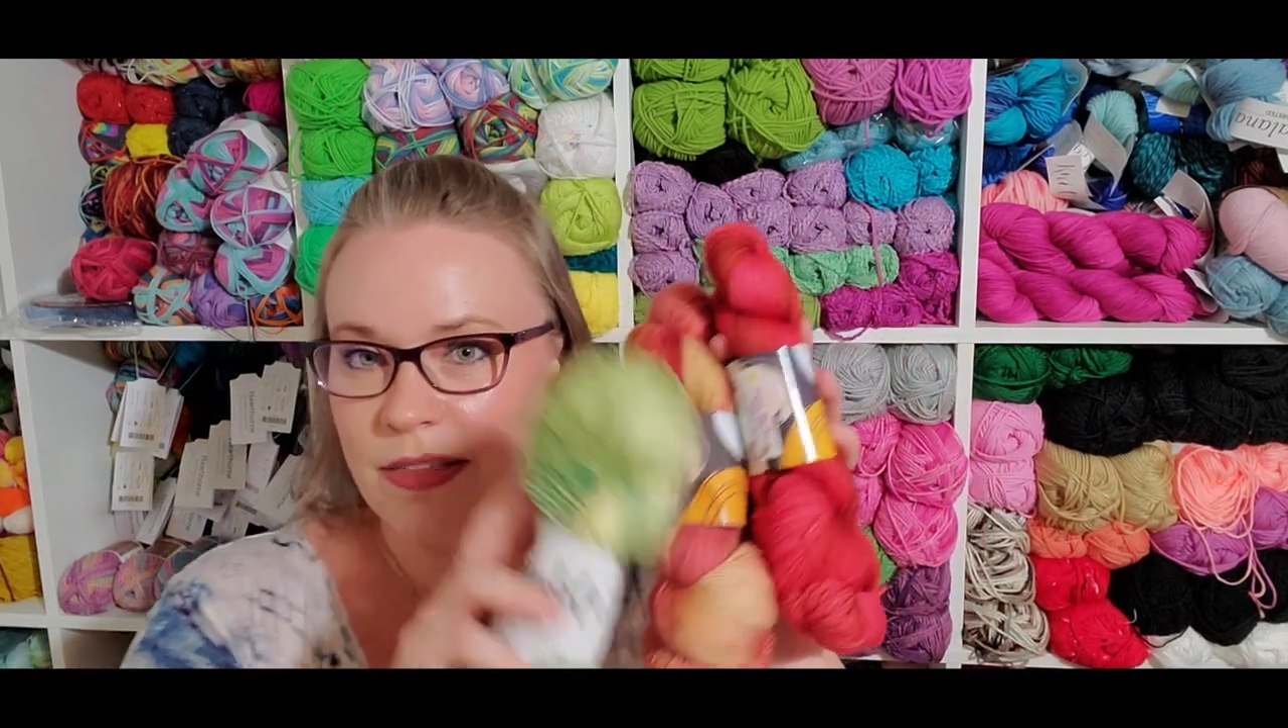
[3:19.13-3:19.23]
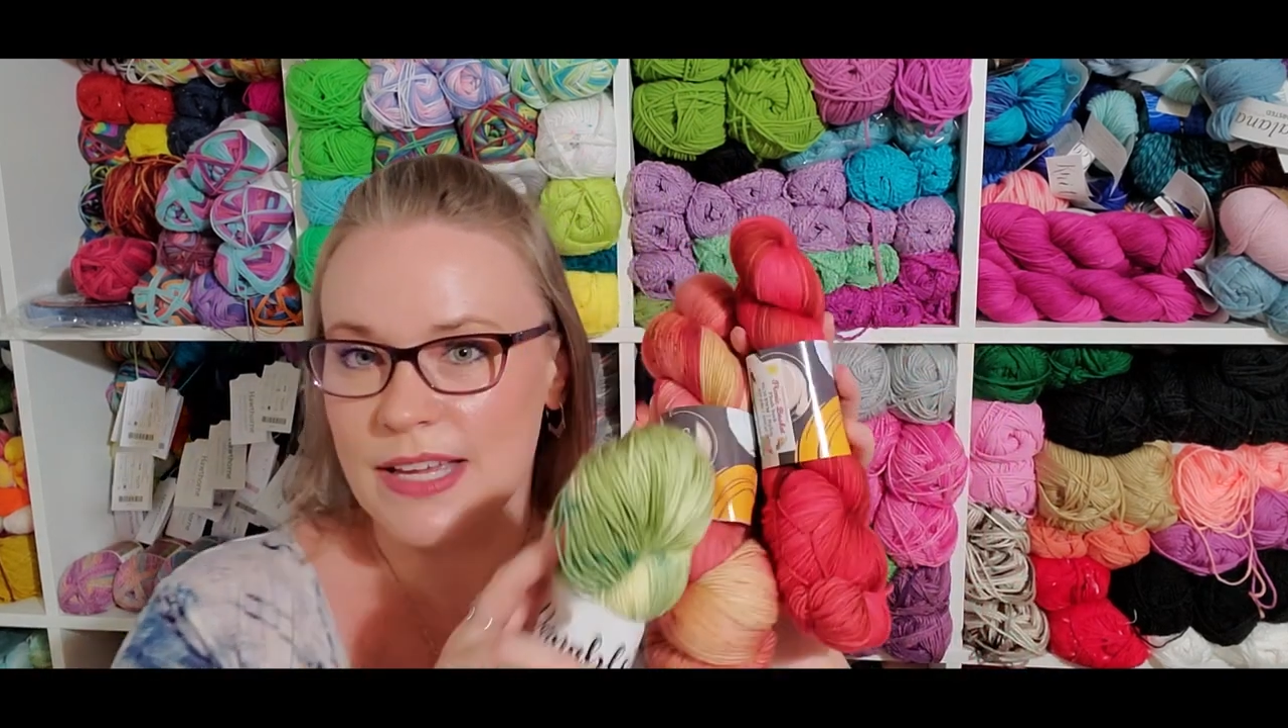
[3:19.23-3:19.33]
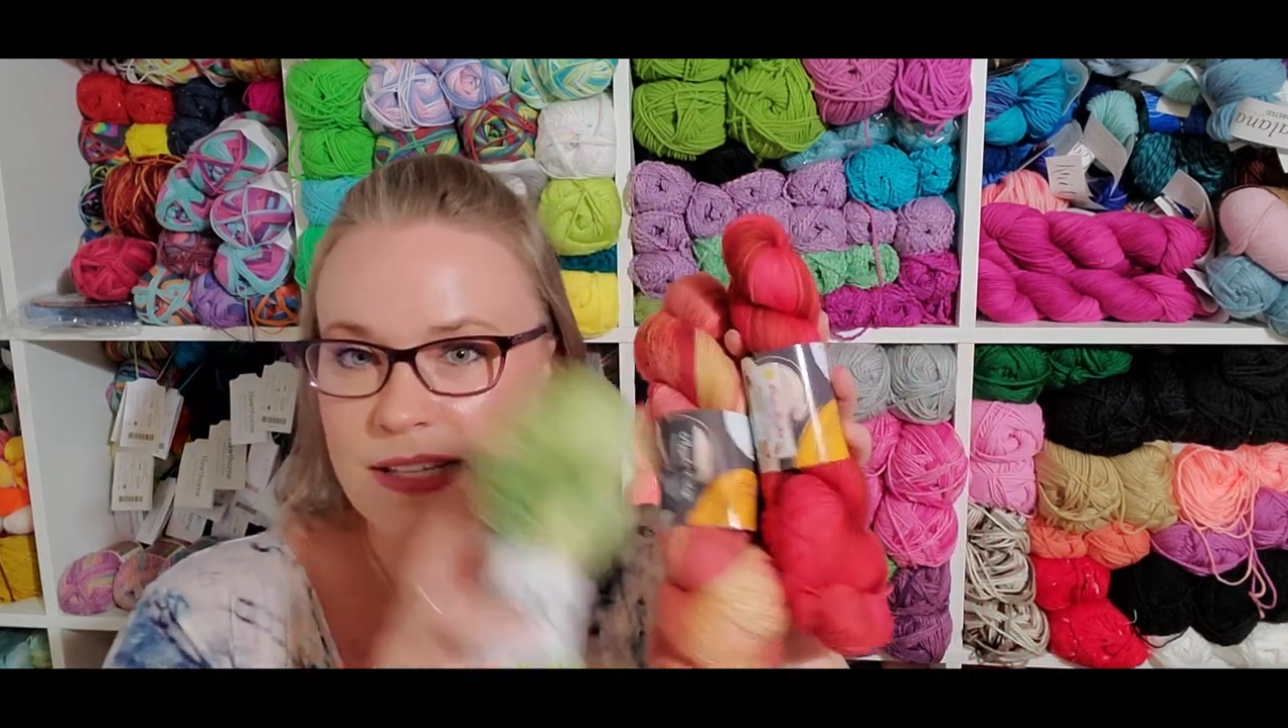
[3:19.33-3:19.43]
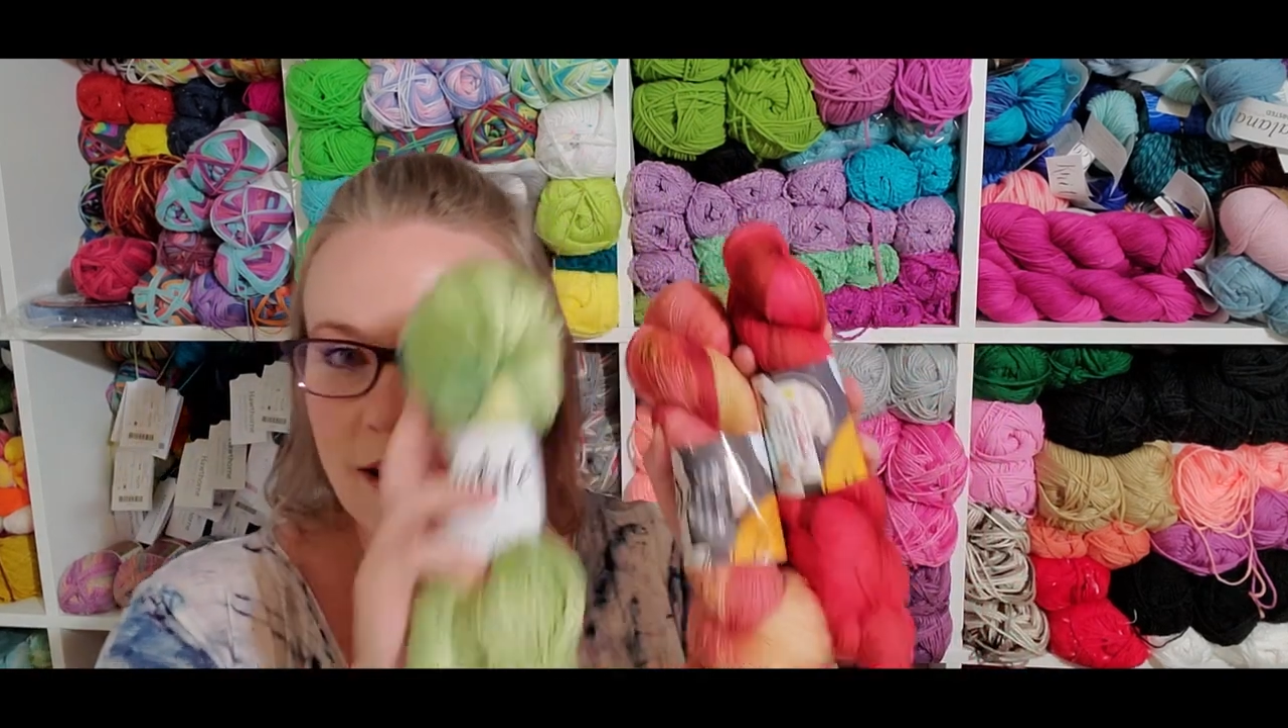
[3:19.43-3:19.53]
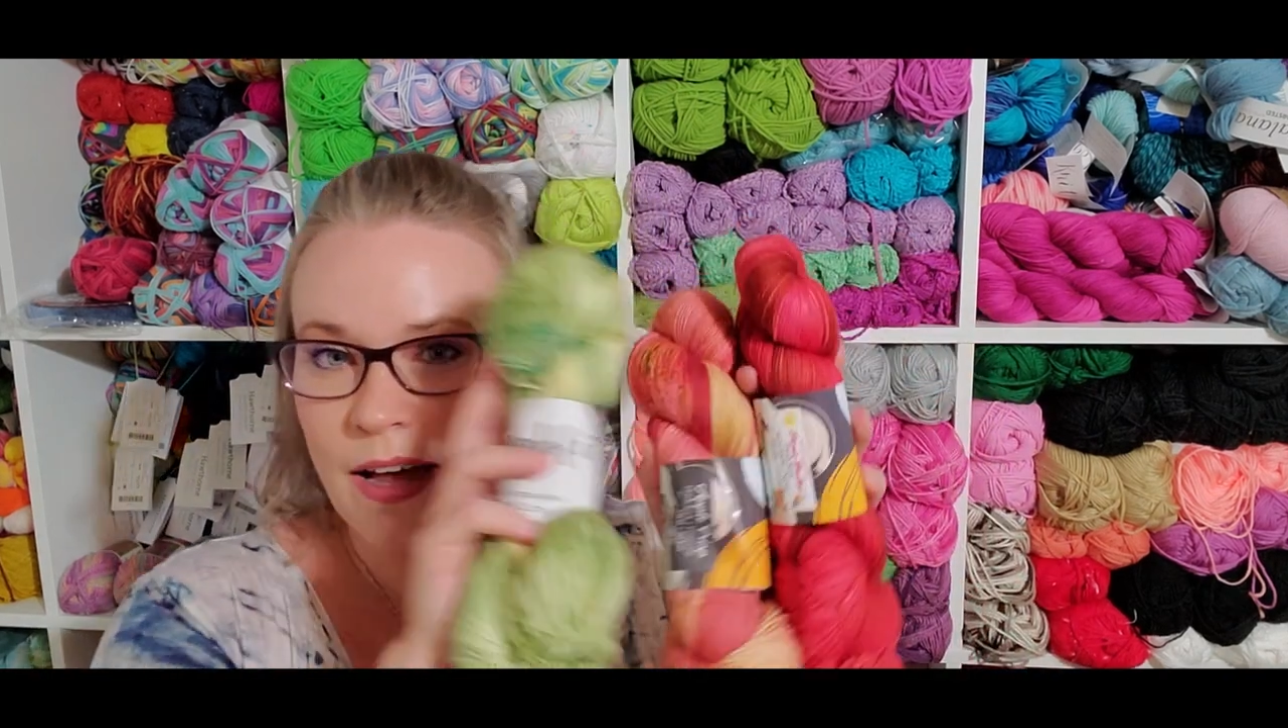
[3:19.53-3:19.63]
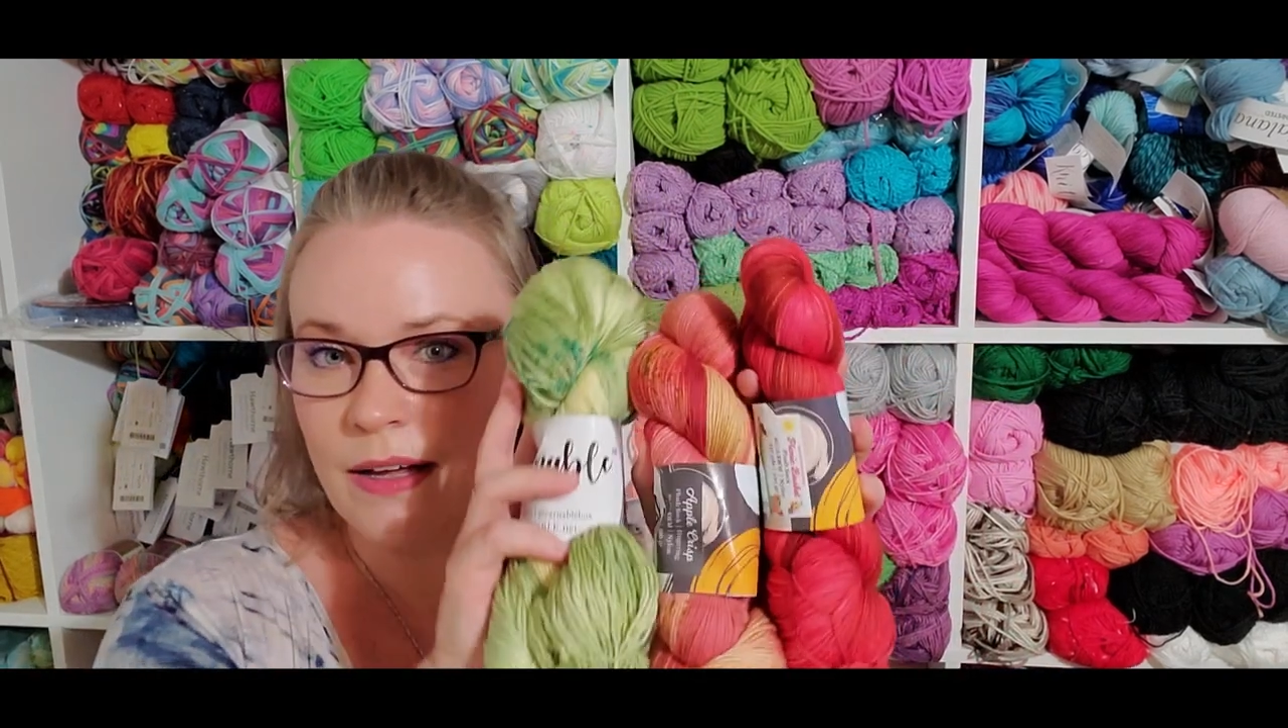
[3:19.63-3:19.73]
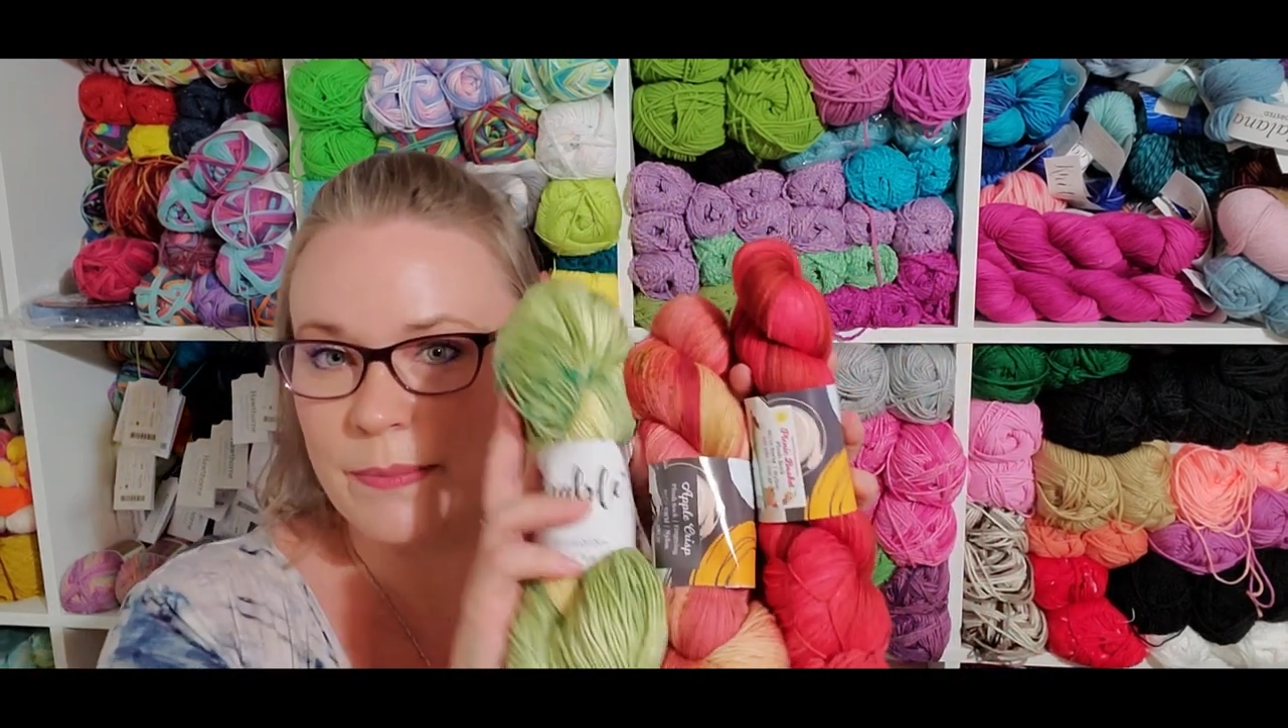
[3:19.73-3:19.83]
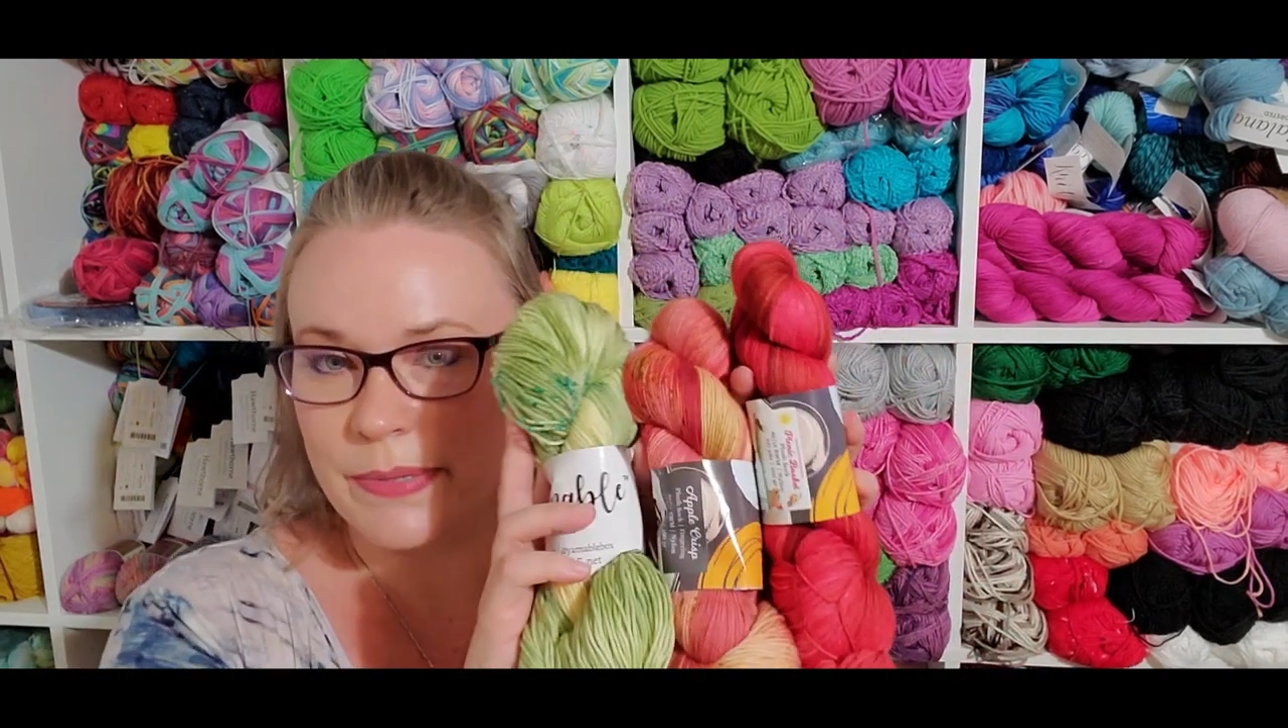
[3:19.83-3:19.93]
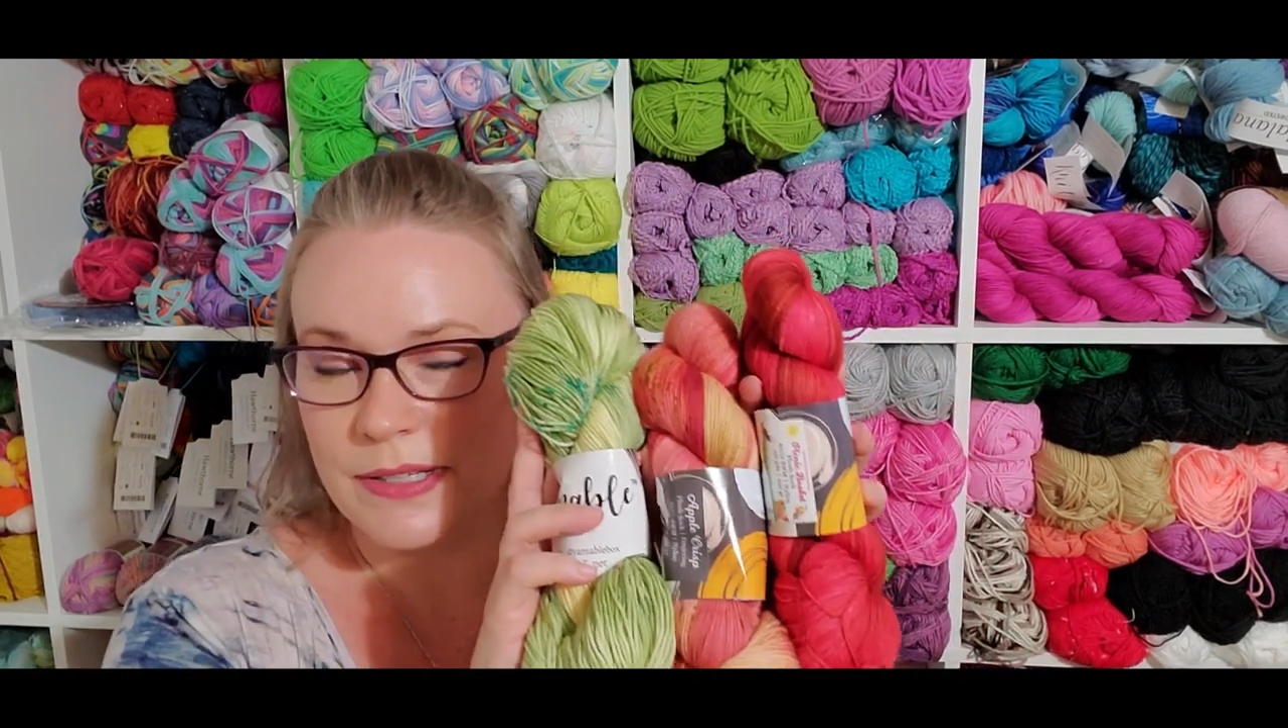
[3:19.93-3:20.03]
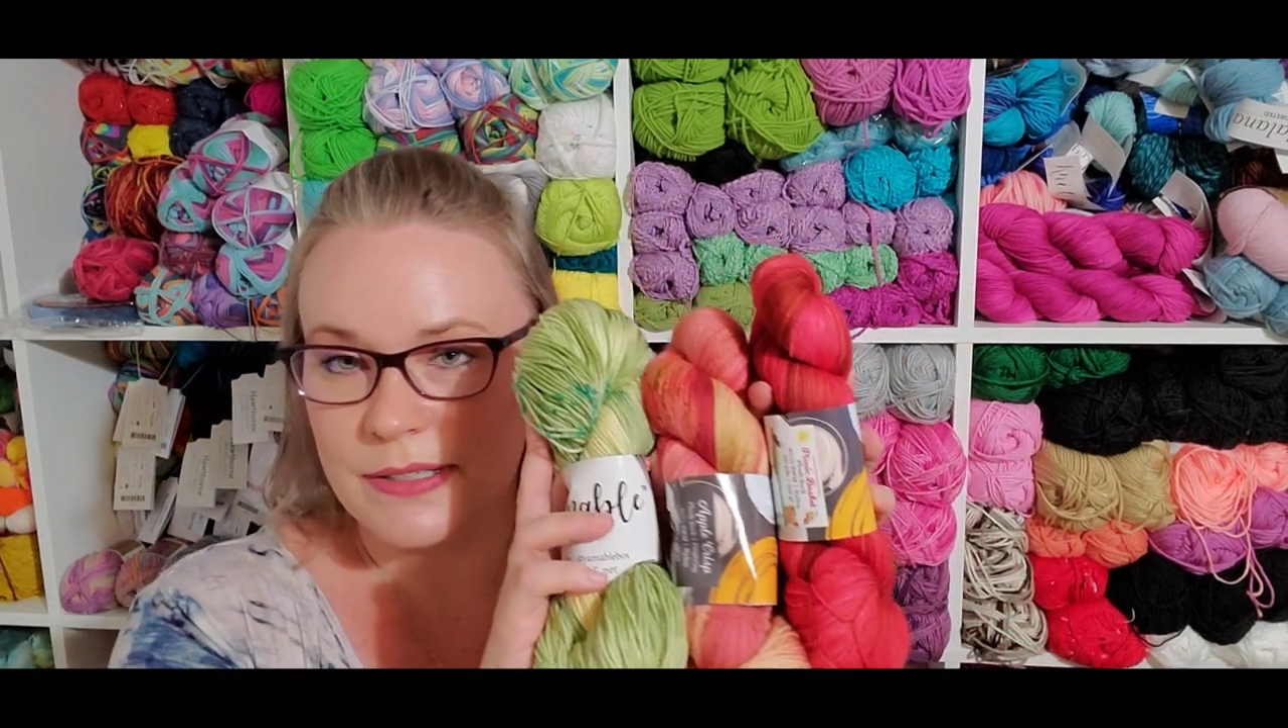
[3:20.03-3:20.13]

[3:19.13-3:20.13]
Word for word: things up